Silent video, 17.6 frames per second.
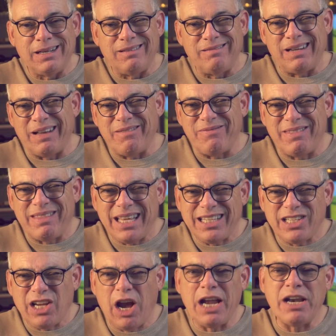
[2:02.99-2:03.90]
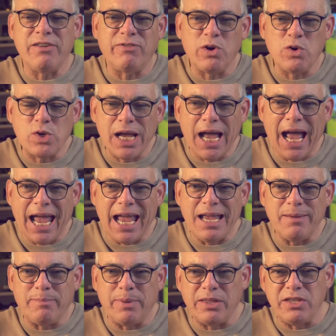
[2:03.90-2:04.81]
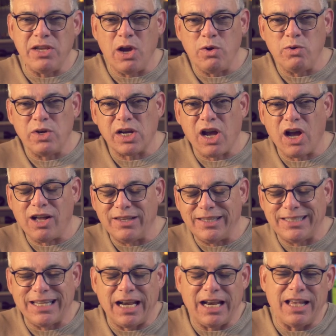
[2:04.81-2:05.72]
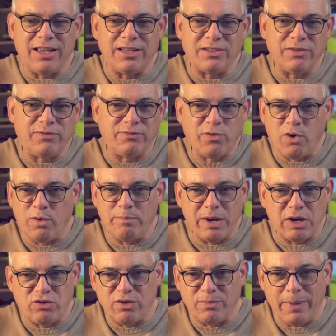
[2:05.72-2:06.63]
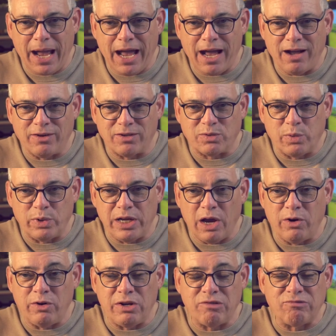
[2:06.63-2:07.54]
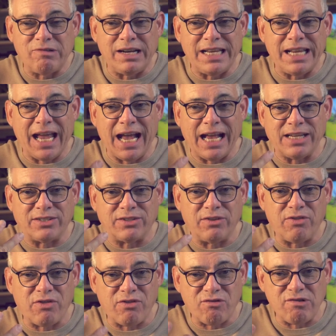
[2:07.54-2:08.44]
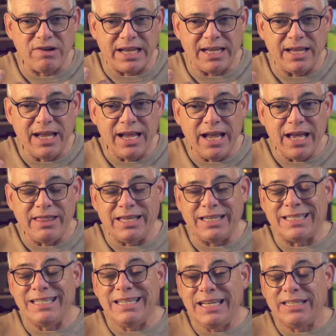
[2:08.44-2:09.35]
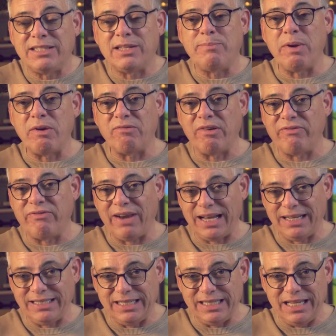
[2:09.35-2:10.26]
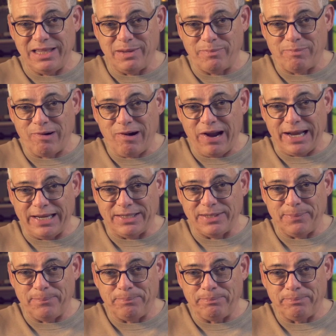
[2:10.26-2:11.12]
Now, that's kind of okay, but the owner can't sell it as a 4-bedroom house when it only really has 3. This needs to be reflected in the price.